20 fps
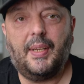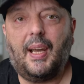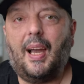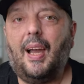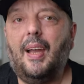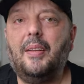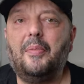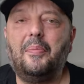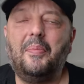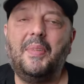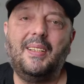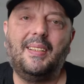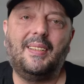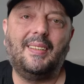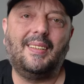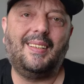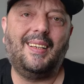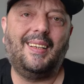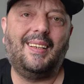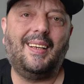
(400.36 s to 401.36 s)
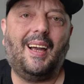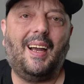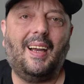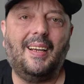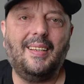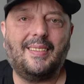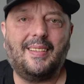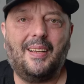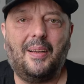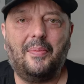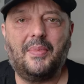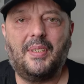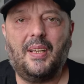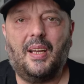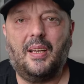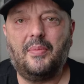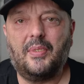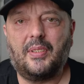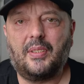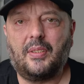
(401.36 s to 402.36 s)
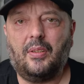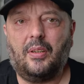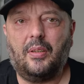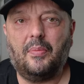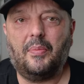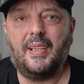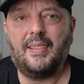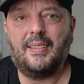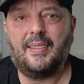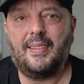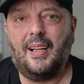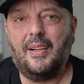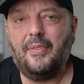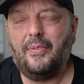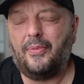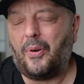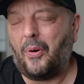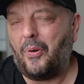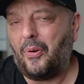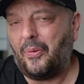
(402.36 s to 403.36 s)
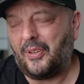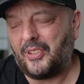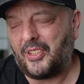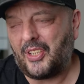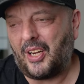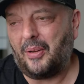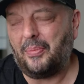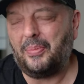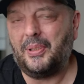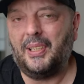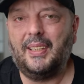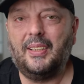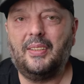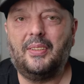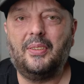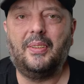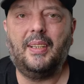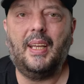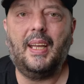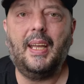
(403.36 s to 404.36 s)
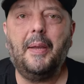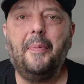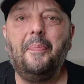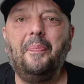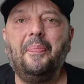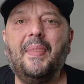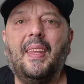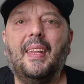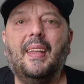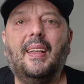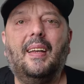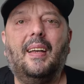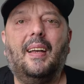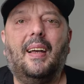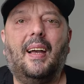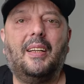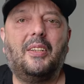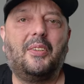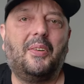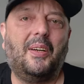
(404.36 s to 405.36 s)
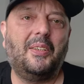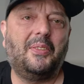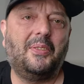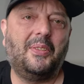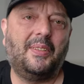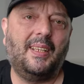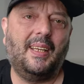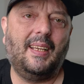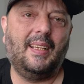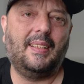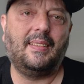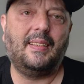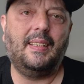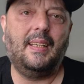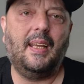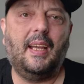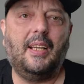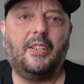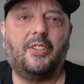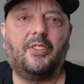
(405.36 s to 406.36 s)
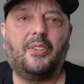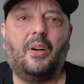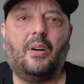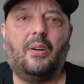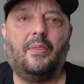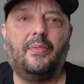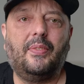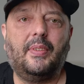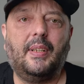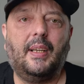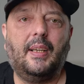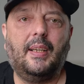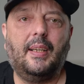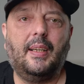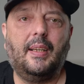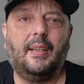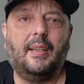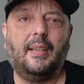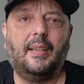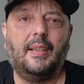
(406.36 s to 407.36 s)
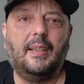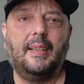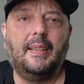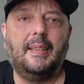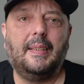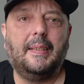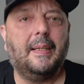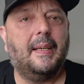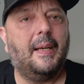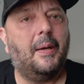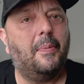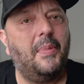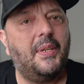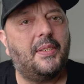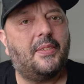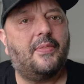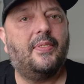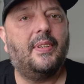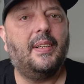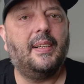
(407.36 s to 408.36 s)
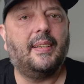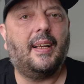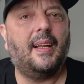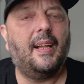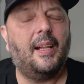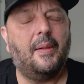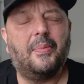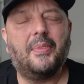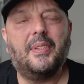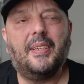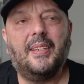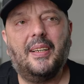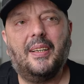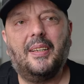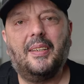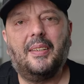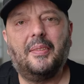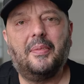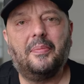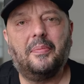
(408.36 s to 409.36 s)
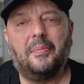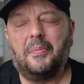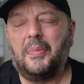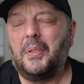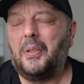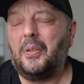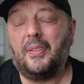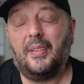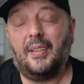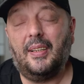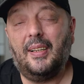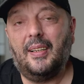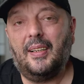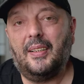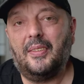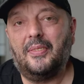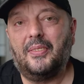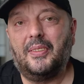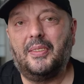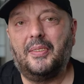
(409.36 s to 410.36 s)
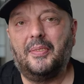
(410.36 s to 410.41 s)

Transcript: I admit that I sometimes caught myself oversharpening today. I tried to take the edge off. A mist filter helps here, because I love.